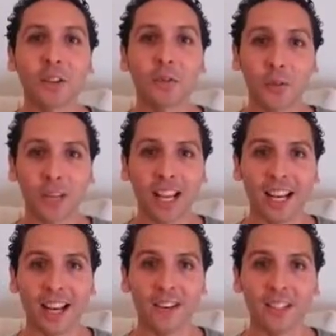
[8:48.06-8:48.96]
it's
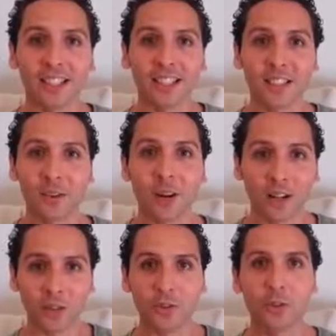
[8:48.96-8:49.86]
48 hours since the
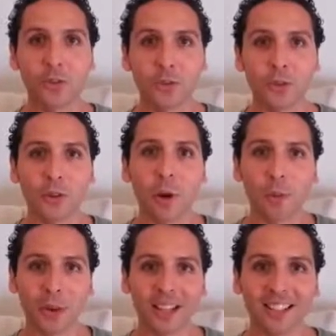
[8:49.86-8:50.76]
crown jewels were
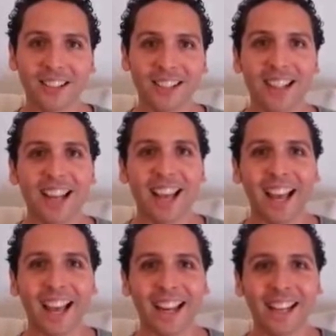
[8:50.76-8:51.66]
operated on,
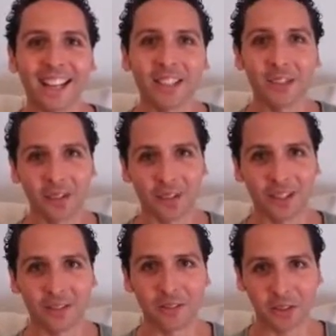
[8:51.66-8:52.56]
and I just thought
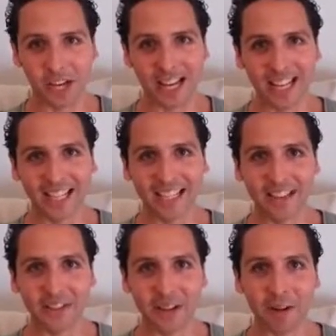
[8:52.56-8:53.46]
I'd check in and
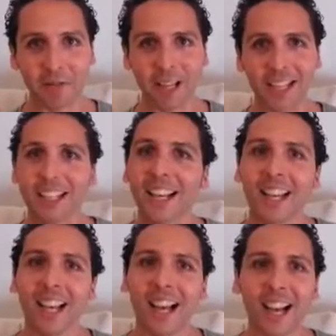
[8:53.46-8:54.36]
give you an update.
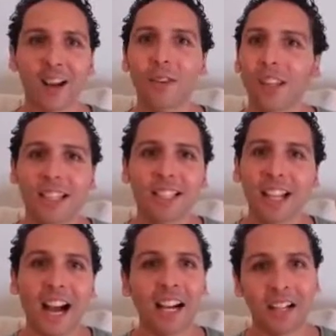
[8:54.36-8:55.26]

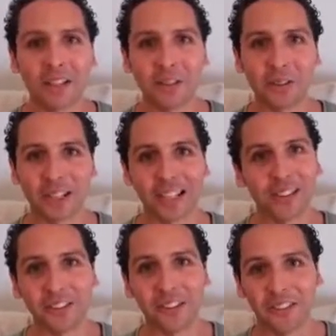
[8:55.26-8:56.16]
Everything's hunky-dory,
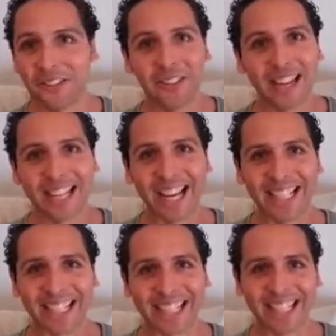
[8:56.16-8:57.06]
or
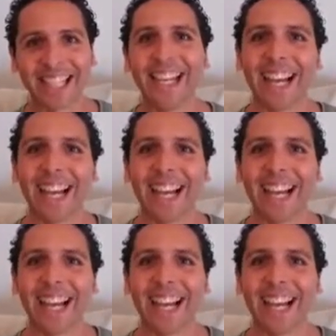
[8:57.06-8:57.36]
fantastic.